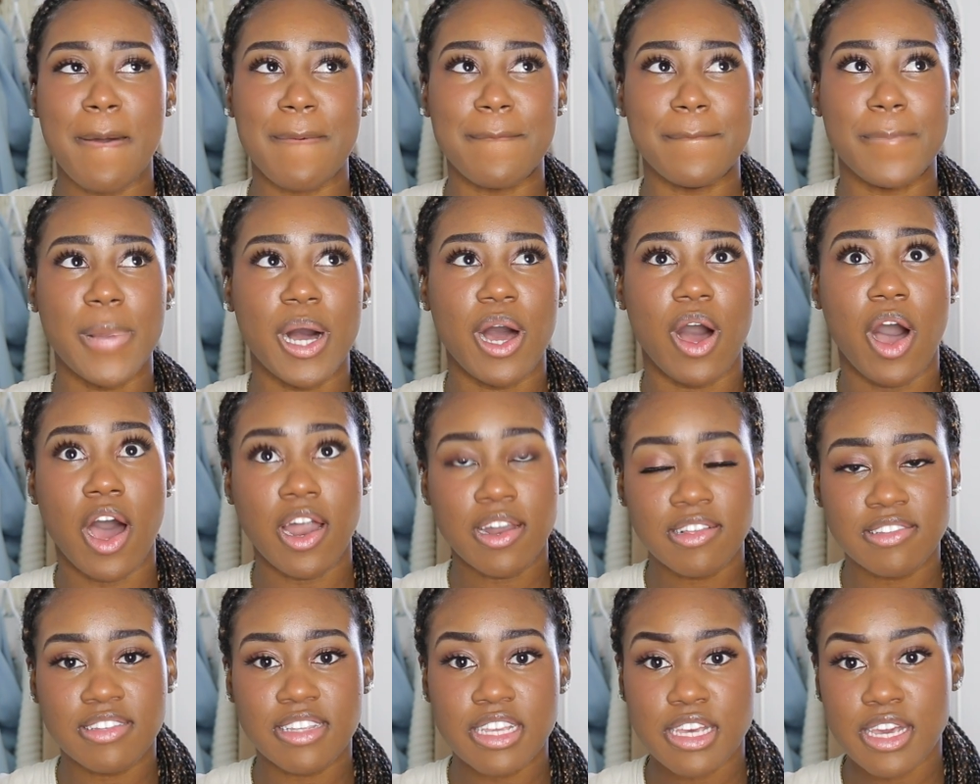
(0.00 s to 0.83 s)
but
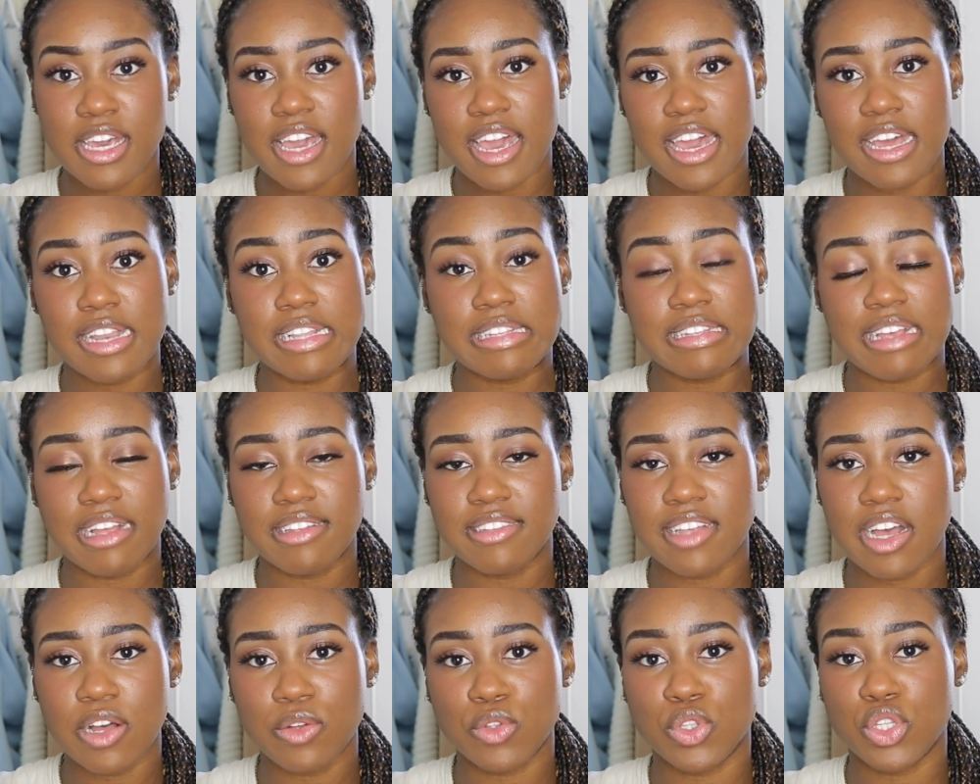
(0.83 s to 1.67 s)
honestly it
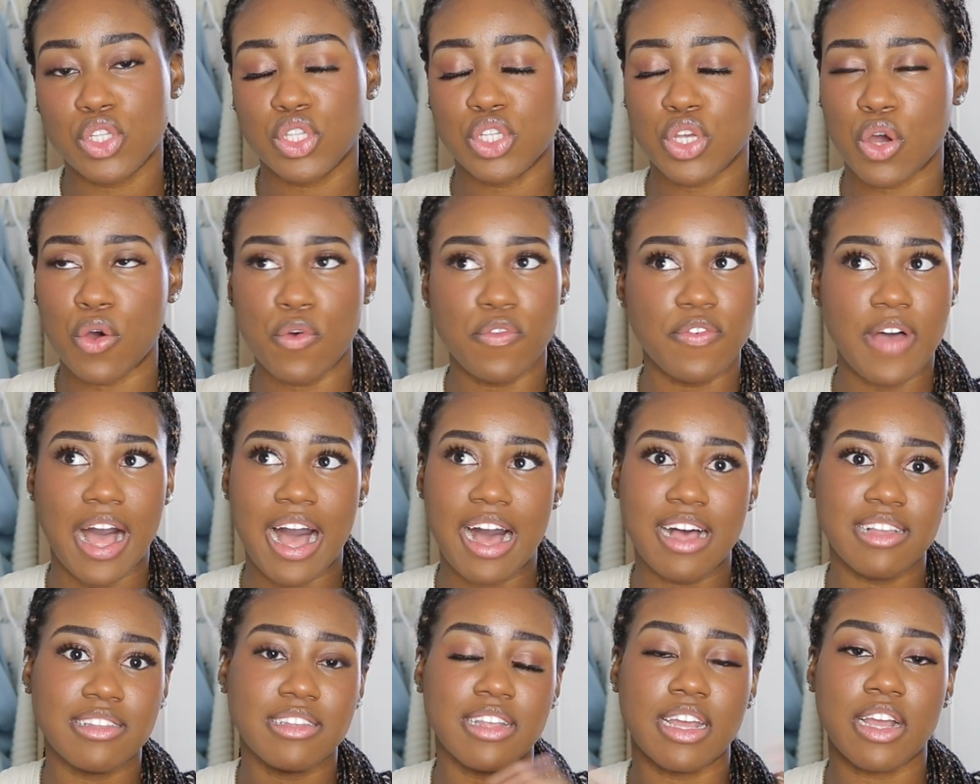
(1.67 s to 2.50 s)
sells out so
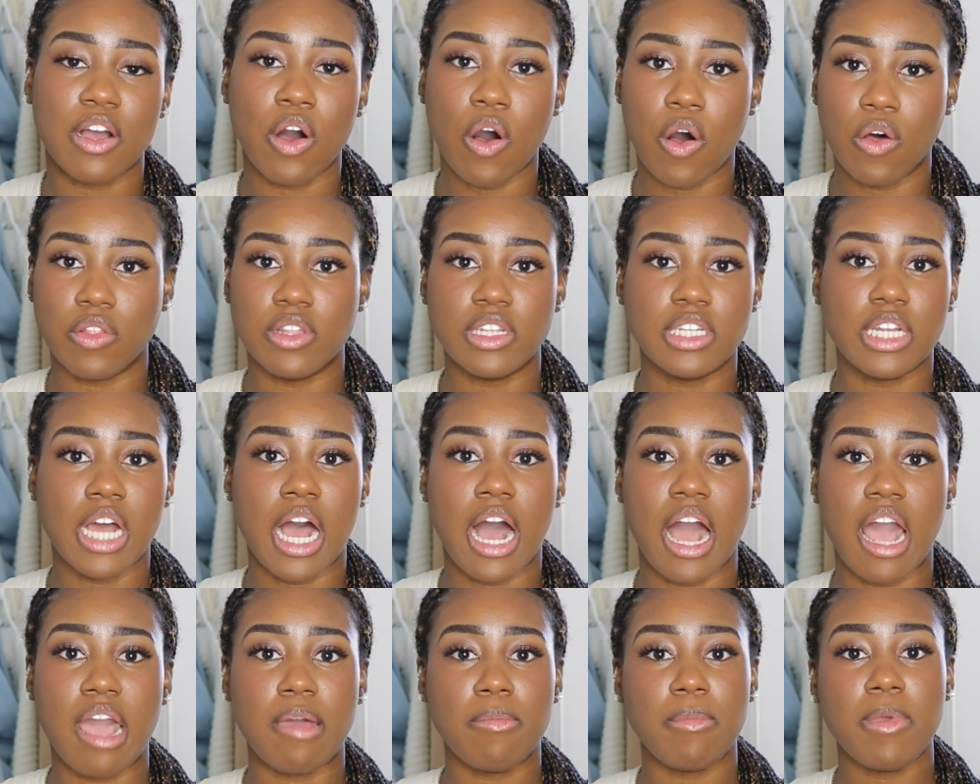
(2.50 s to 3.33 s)
fast, like all the
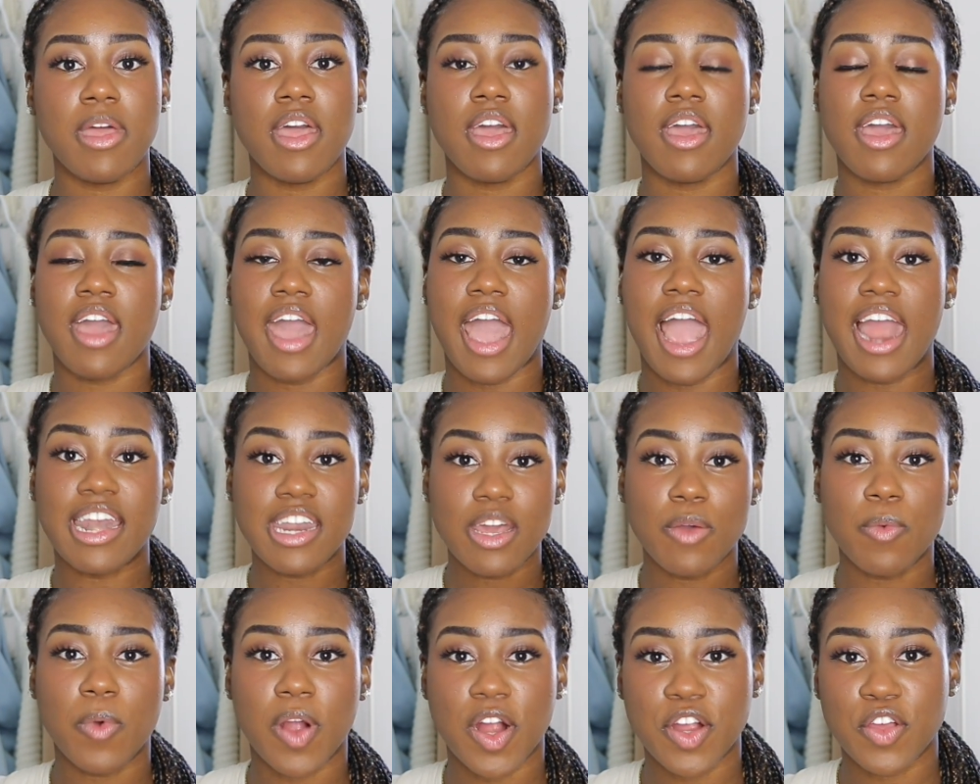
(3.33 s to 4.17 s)
time,
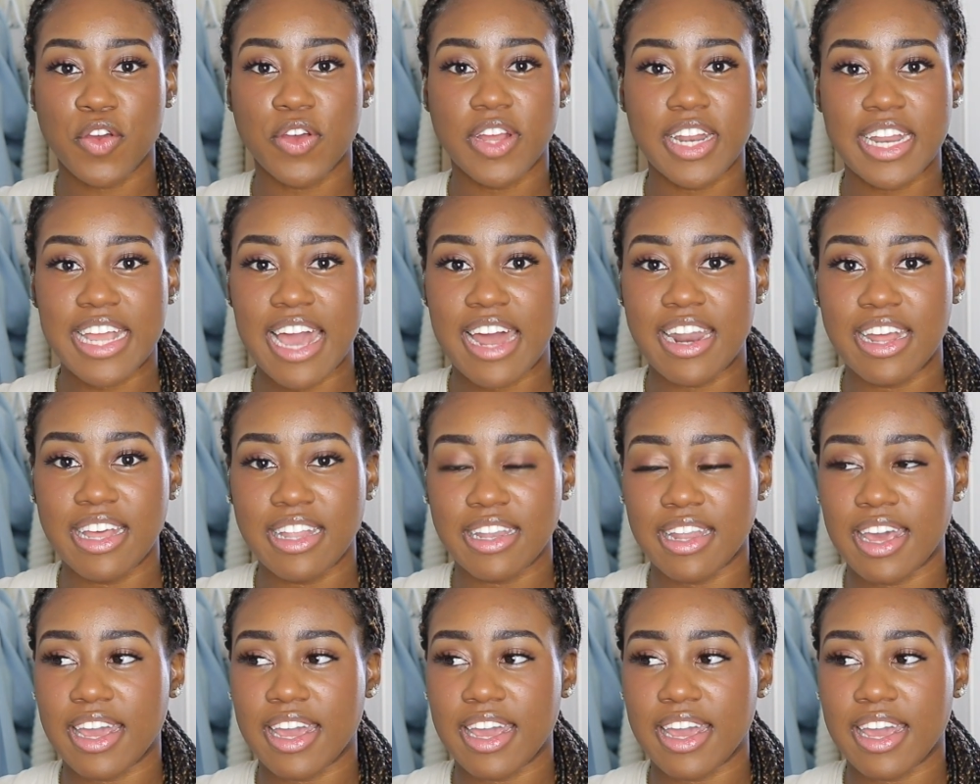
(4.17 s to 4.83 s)
anywhere you can get it.